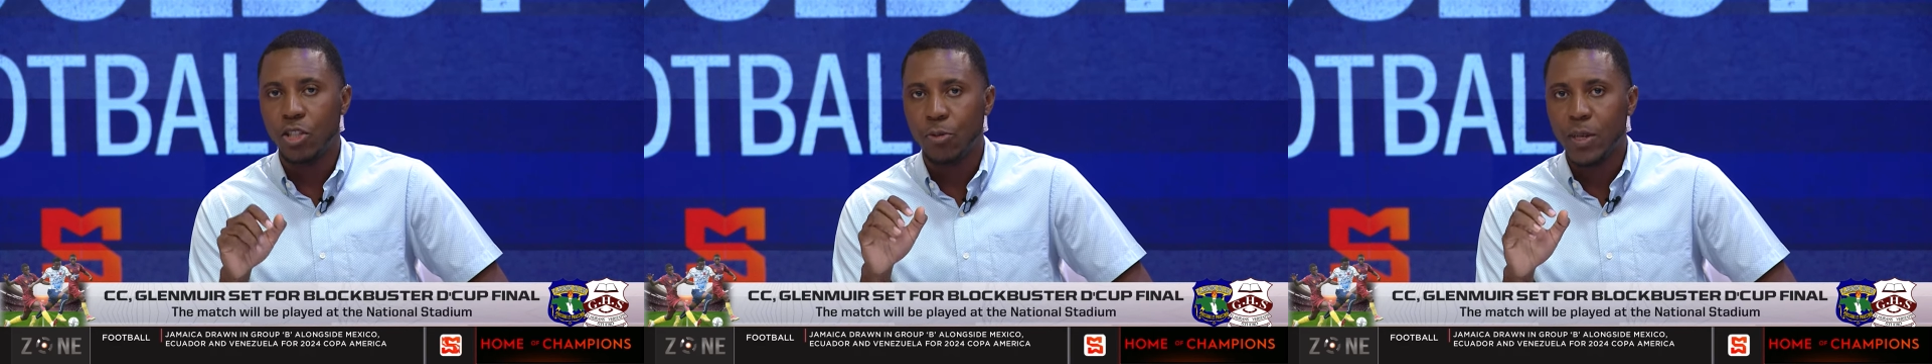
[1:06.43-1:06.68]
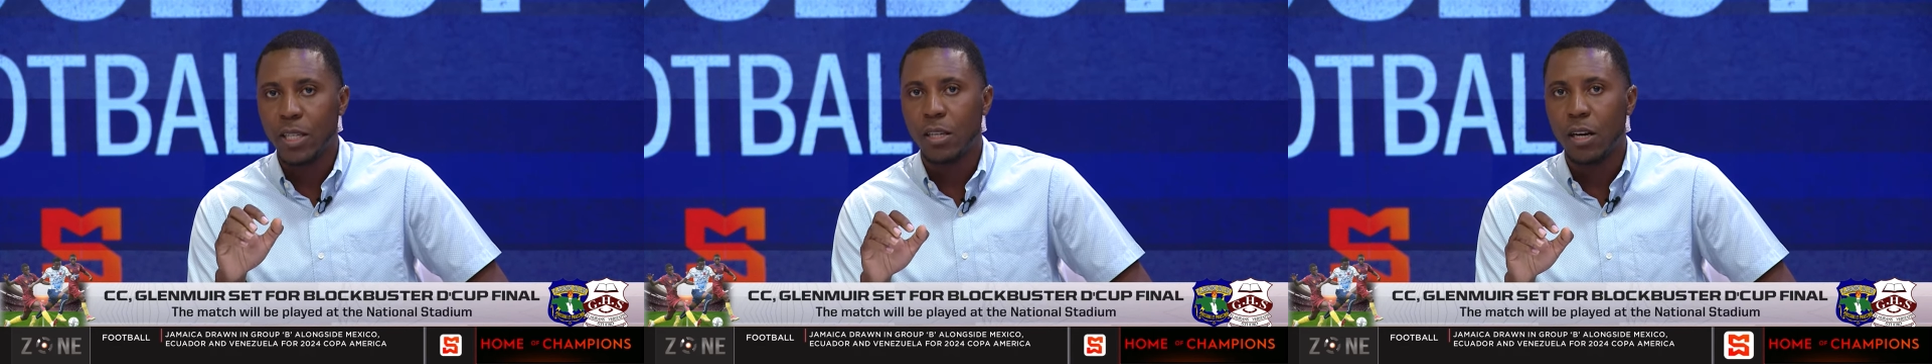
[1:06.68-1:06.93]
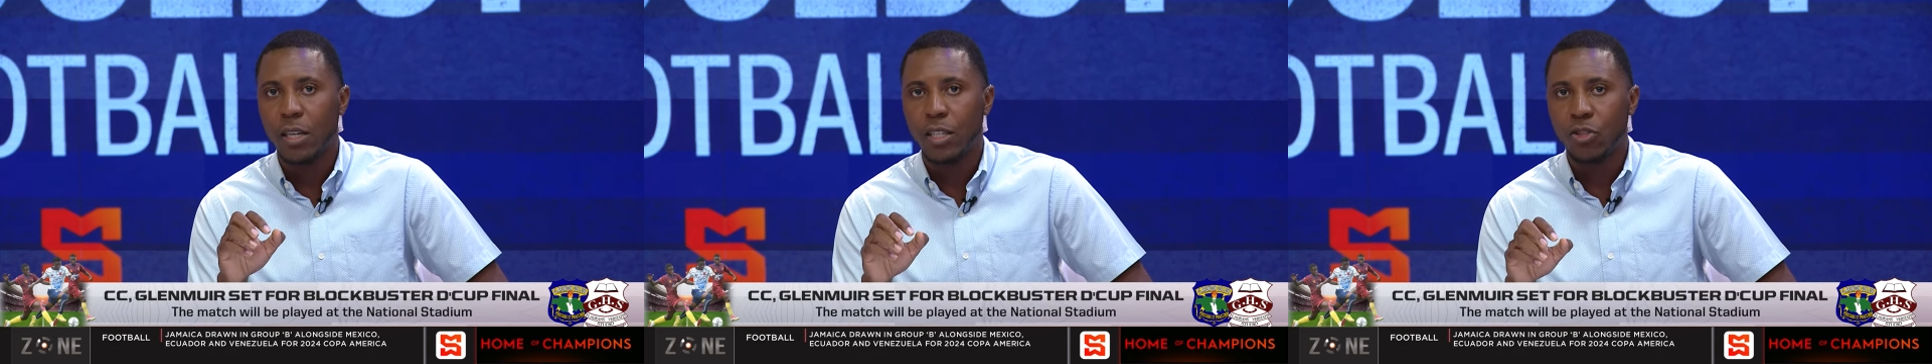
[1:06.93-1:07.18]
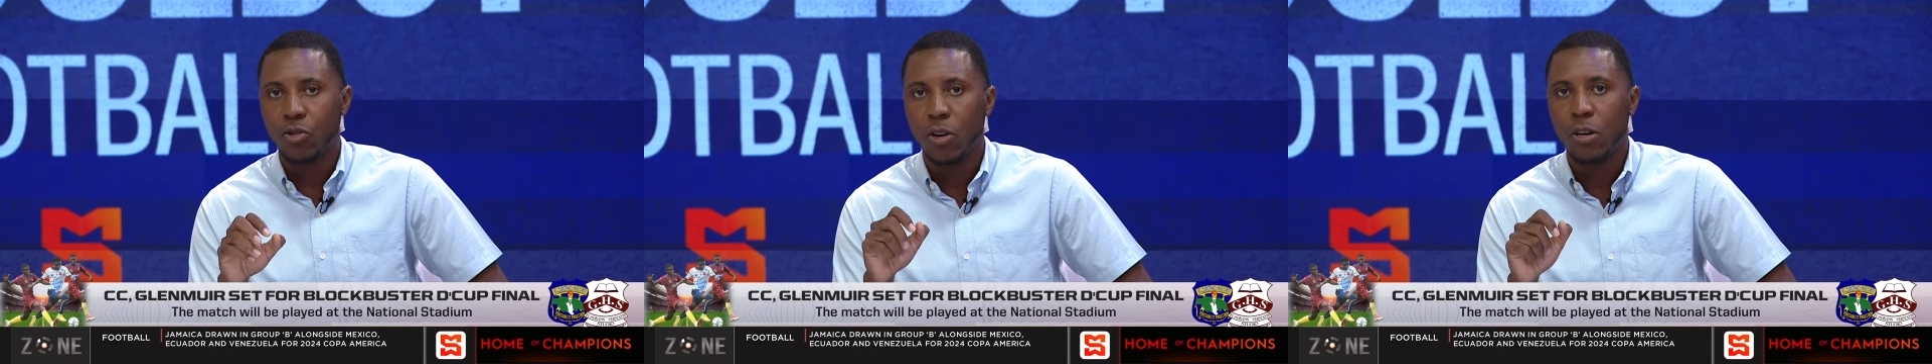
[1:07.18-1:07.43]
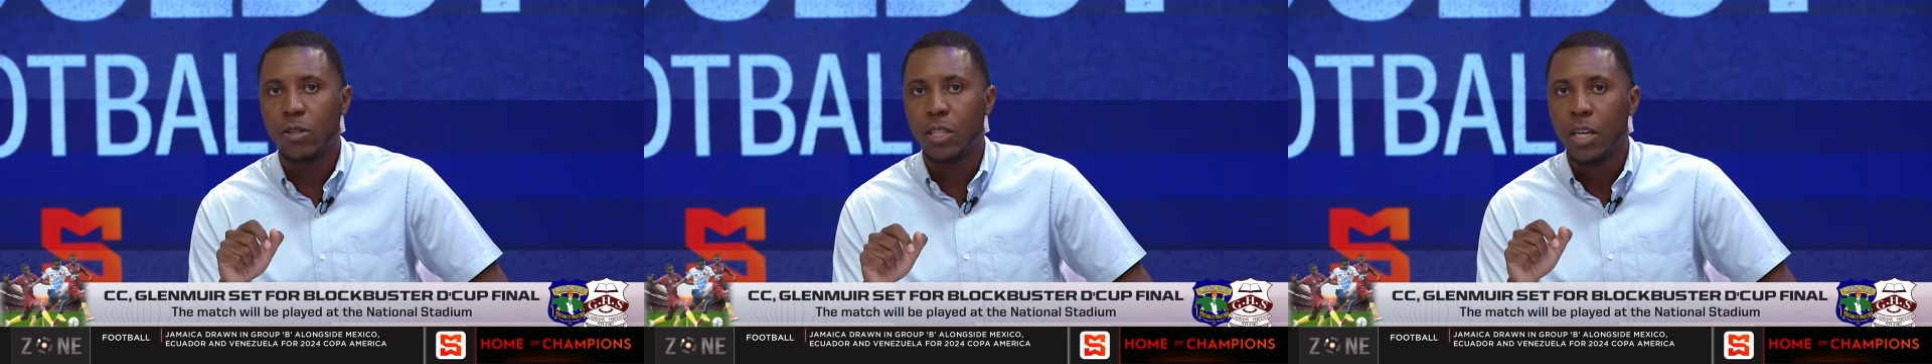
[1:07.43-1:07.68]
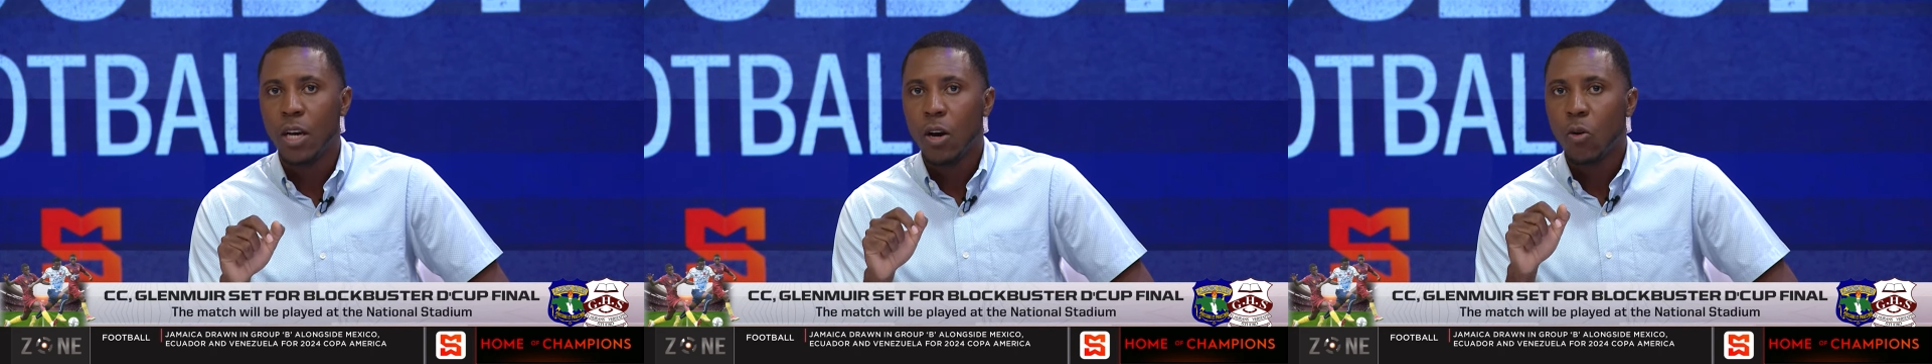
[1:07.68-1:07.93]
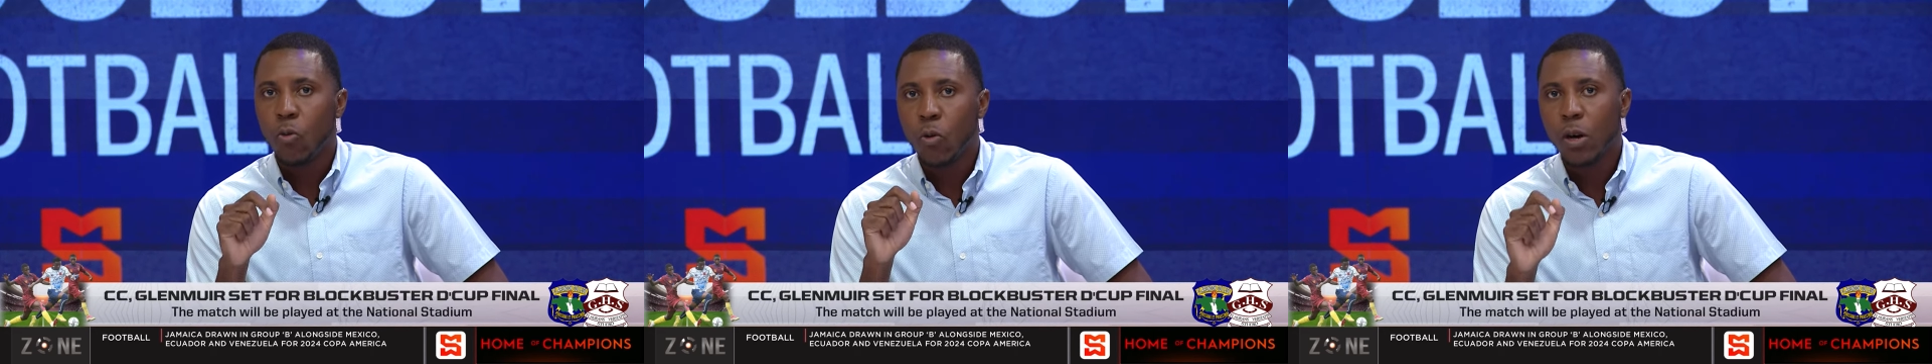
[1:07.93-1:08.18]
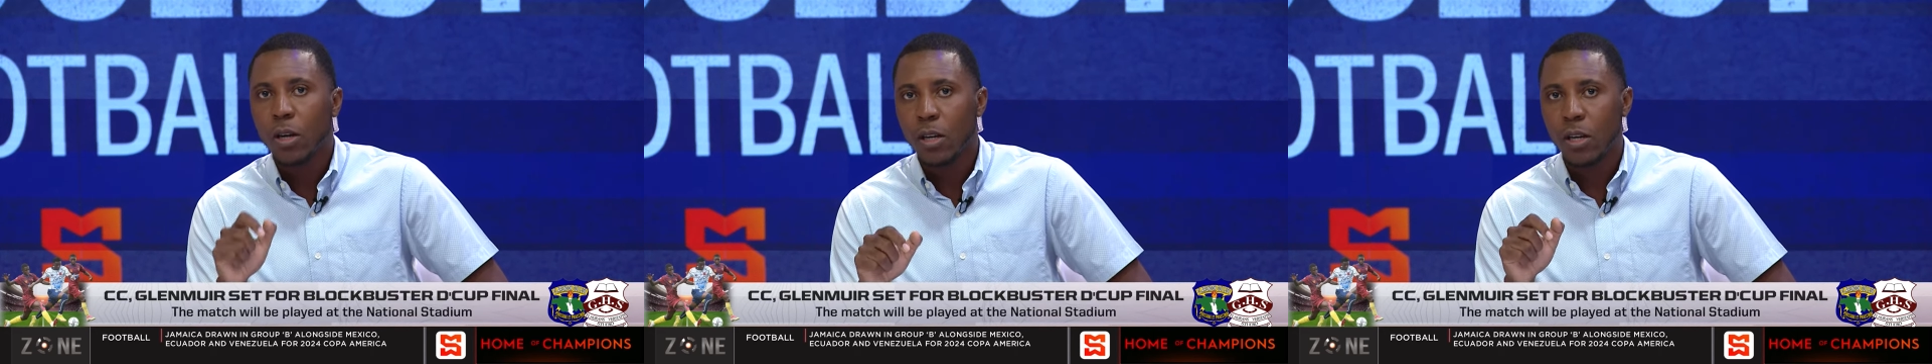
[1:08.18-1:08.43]
Jamaica College crowned
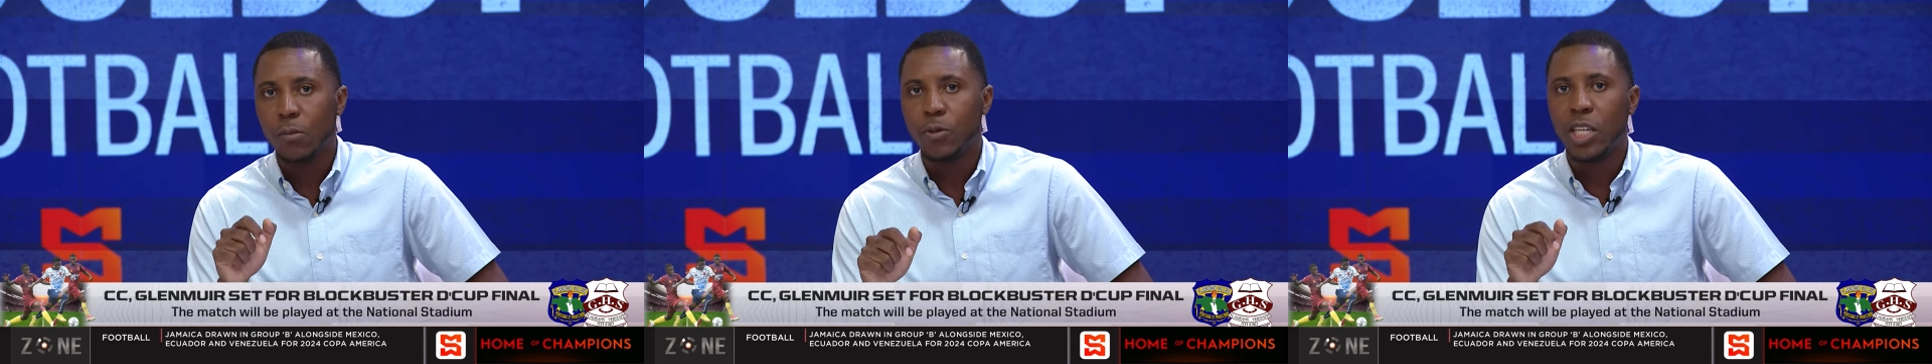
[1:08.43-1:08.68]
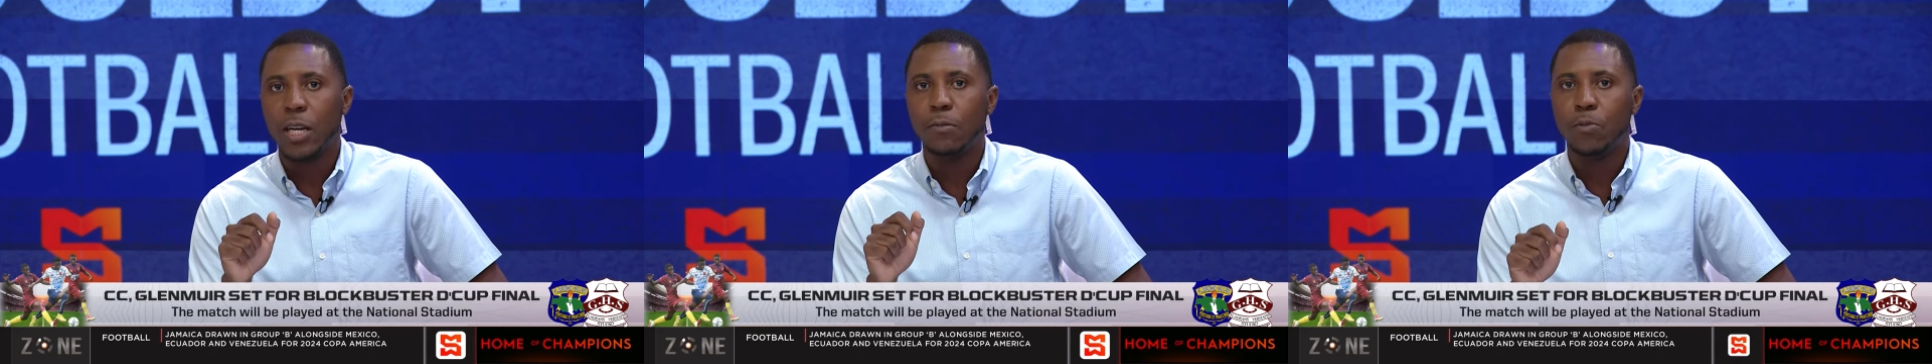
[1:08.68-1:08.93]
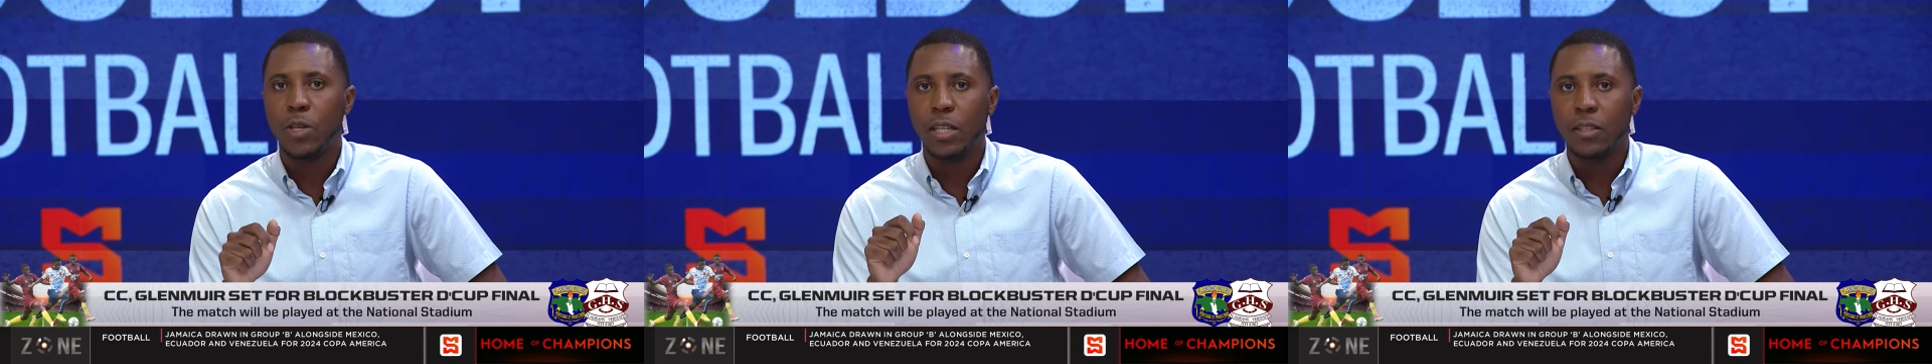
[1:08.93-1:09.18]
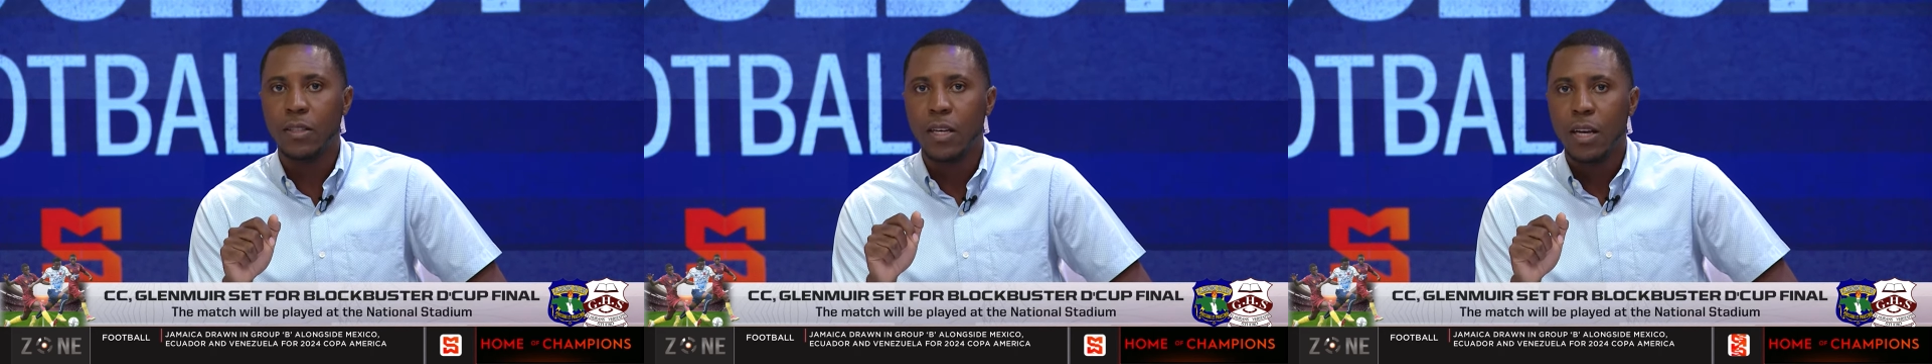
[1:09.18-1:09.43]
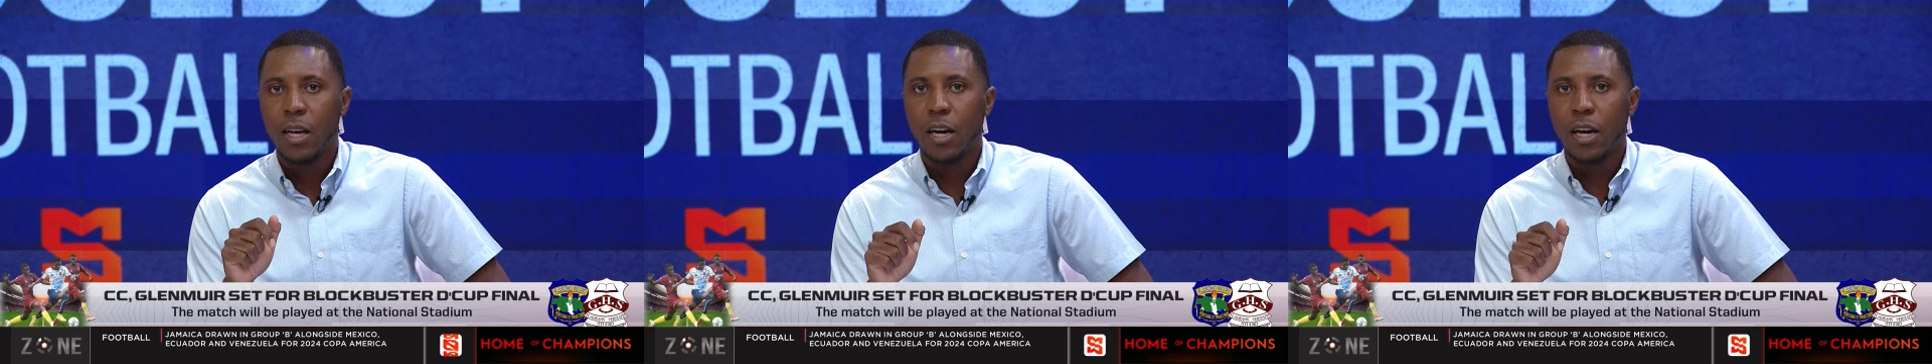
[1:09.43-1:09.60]
Walker Cup champions.